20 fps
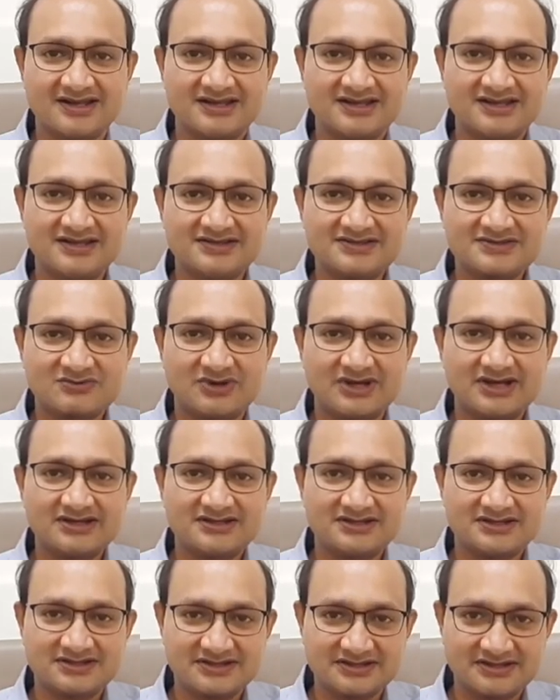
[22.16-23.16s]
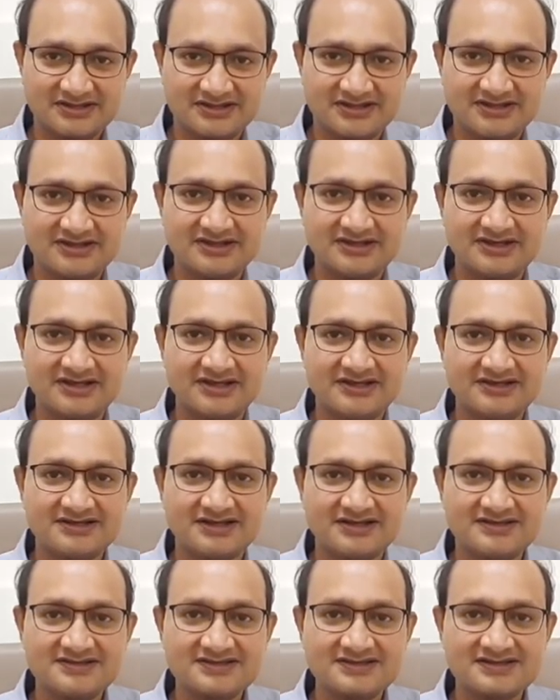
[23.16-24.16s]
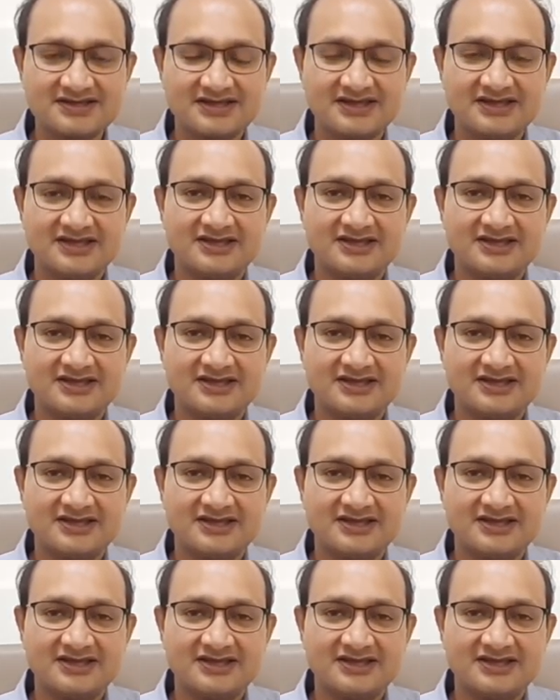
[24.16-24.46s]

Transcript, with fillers: is quite uh, intense.